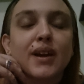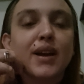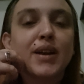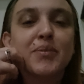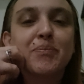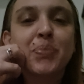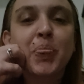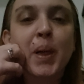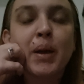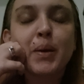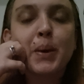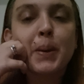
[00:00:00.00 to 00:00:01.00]
Um,
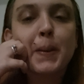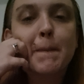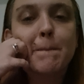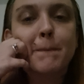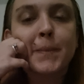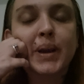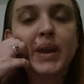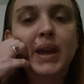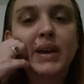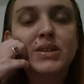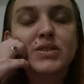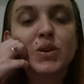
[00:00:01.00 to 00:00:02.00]
but
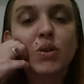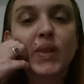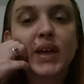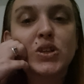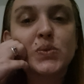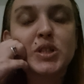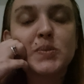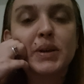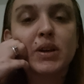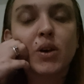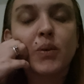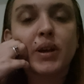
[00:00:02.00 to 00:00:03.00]
yeah, so that's what's
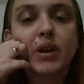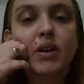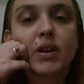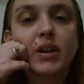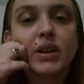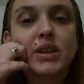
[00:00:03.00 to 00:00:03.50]
been going on.